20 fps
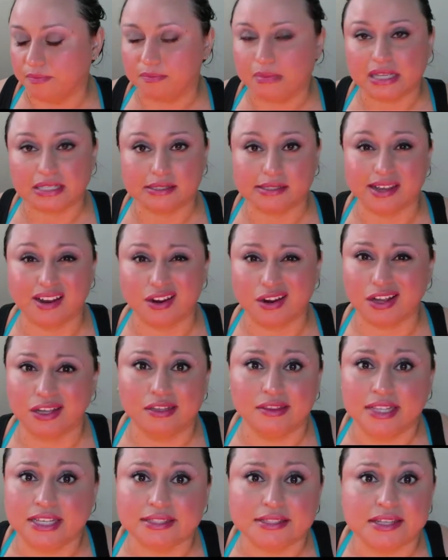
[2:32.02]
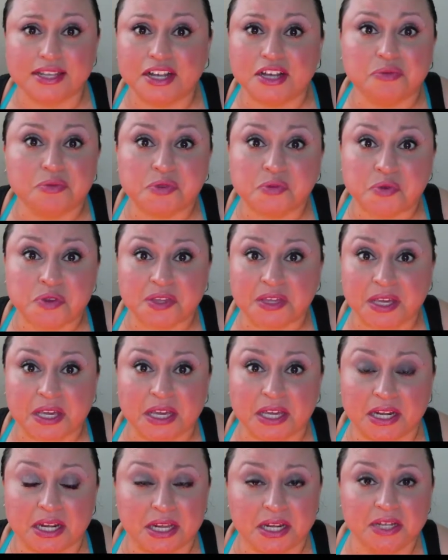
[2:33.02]
mascara unless it comes with a
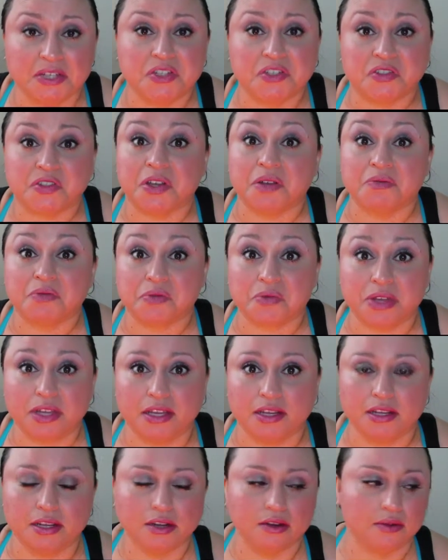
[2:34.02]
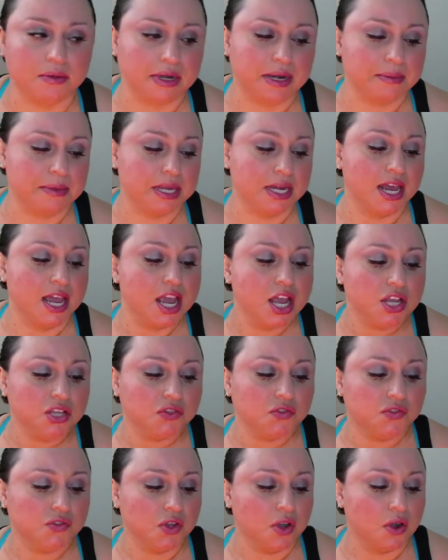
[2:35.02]
kit, and it just comes with it, you know what I mean?
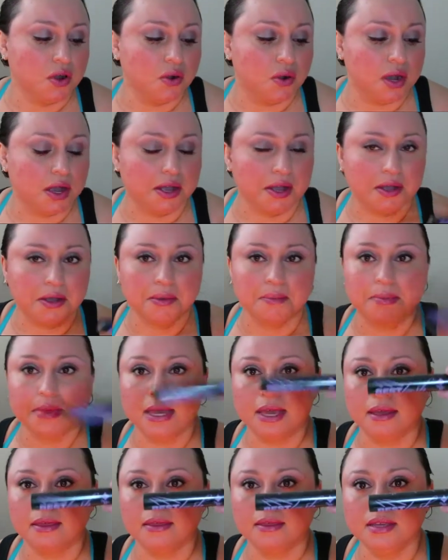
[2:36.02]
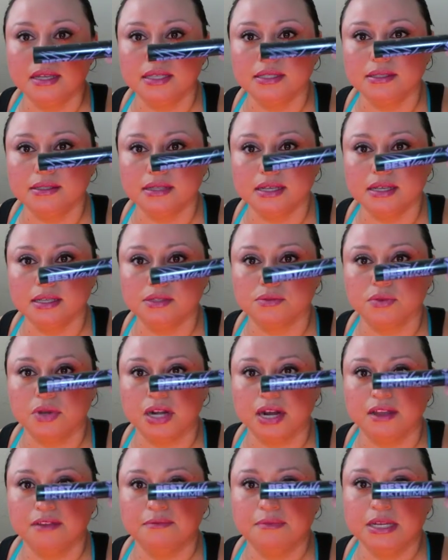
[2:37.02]
So this is
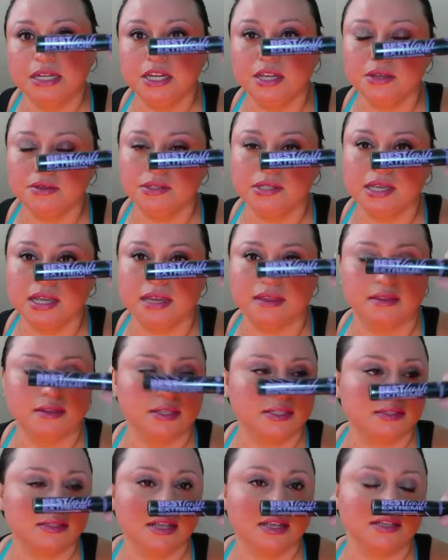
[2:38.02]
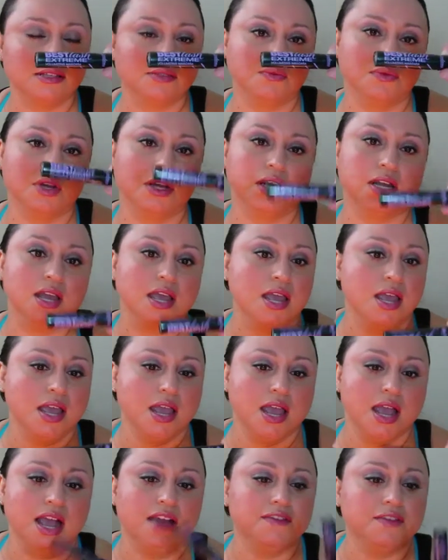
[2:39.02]
what I've been using, and this is what
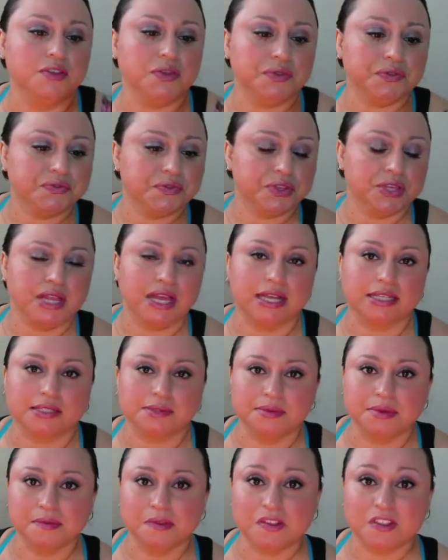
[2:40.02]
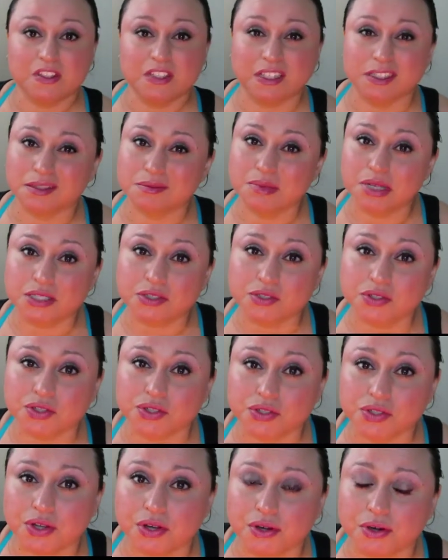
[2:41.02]
I've used for the last maybe 6 months or
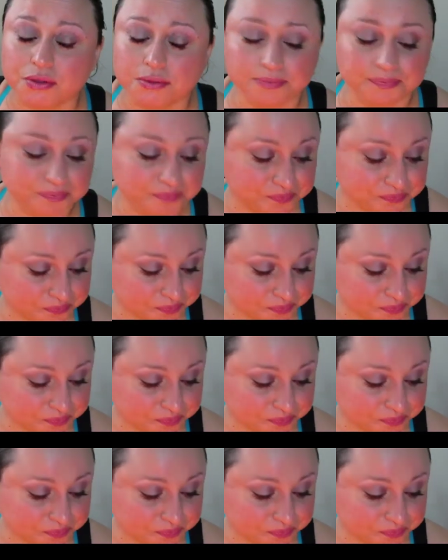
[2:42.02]
so.